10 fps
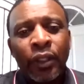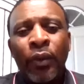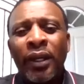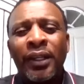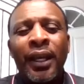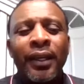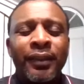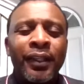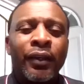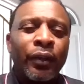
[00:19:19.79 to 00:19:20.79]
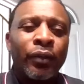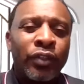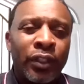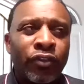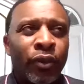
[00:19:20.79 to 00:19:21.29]
You want to kind of think of
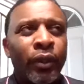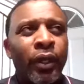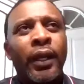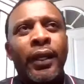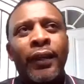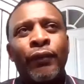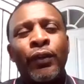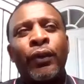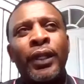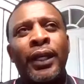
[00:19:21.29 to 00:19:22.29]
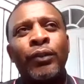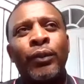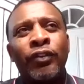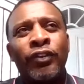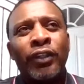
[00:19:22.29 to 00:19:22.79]
those things. So if you're
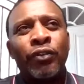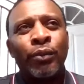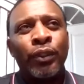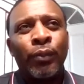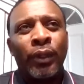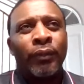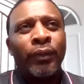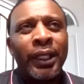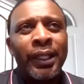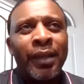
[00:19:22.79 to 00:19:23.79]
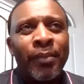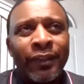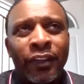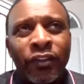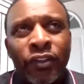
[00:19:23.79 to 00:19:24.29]
not doing a schedule, you want to relay
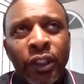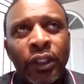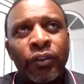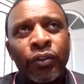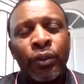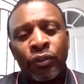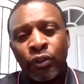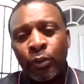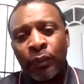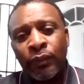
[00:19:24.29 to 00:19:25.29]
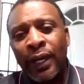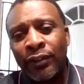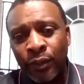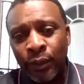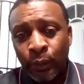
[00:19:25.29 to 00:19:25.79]
that message to your
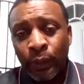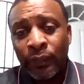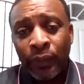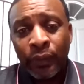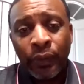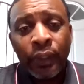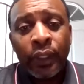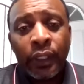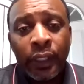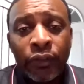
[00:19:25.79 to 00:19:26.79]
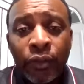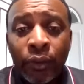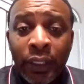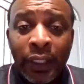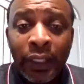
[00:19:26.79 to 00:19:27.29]
supervisor, whoever
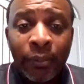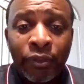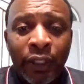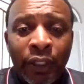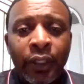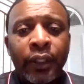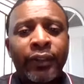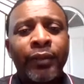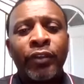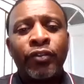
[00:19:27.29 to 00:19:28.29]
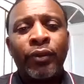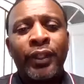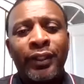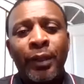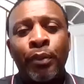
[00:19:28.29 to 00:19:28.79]
is your lead EMT, to make
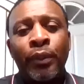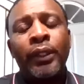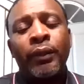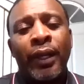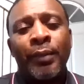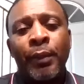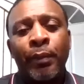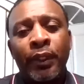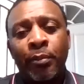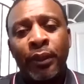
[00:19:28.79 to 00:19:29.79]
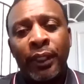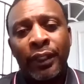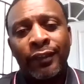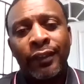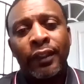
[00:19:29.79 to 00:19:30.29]
sure that they're putting the right people in
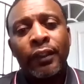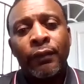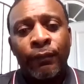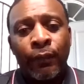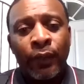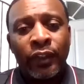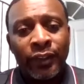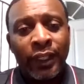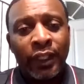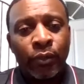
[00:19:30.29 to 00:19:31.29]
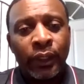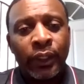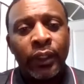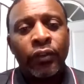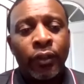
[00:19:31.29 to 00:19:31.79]
place for the
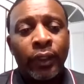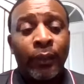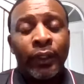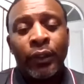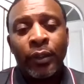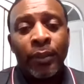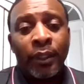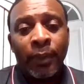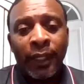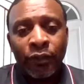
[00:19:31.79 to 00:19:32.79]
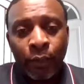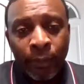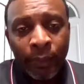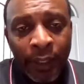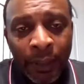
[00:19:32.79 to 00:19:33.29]
scheduling, so that way you can
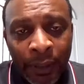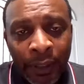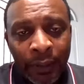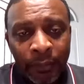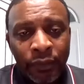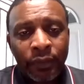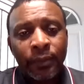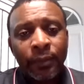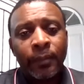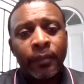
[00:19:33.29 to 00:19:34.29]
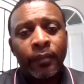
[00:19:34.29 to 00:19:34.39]
minimize workman comp claims.